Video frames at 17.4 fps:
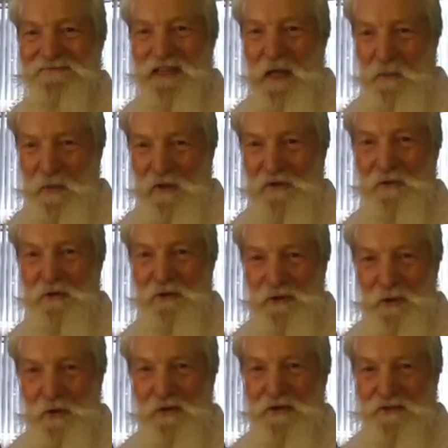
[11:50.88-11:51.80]
I want to
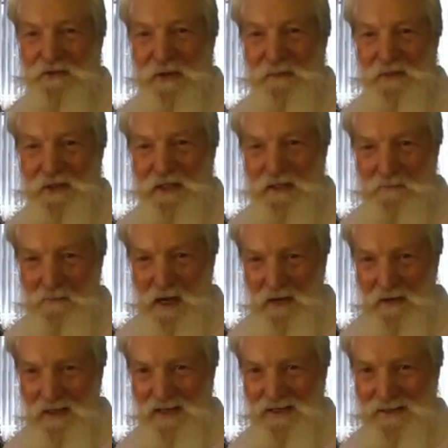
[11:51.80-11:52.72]
encourage them to get
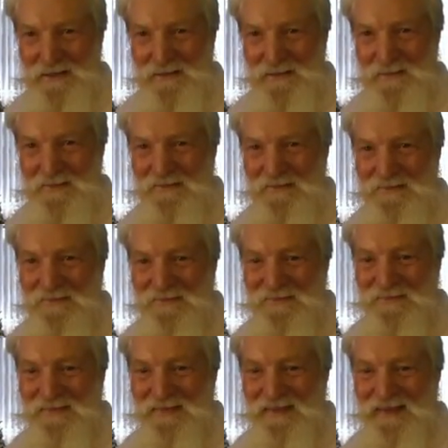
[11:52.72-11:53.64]
married.
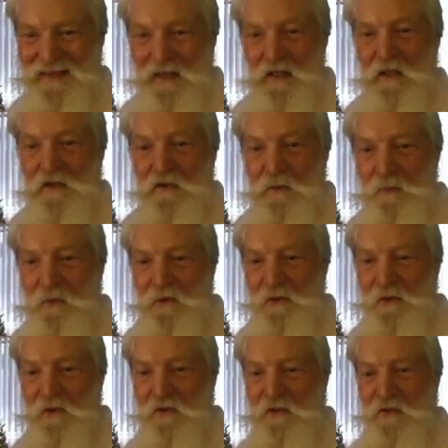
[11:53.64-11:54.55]
To
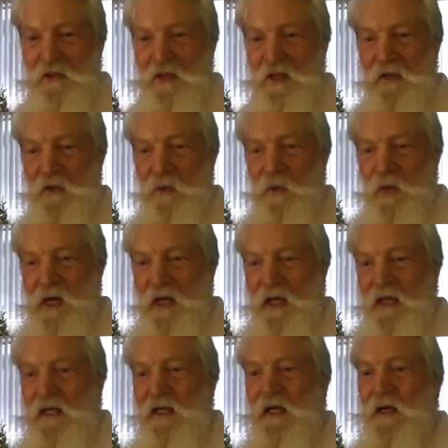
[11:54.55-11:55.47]
put this another
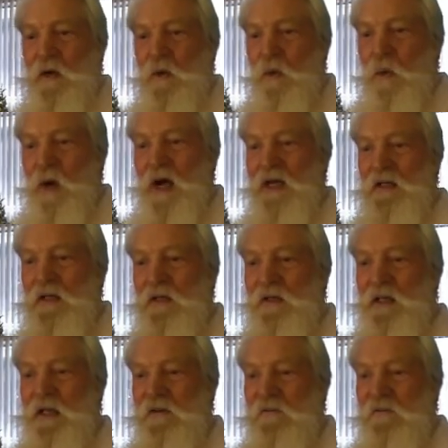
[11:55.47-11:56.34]
way, why did the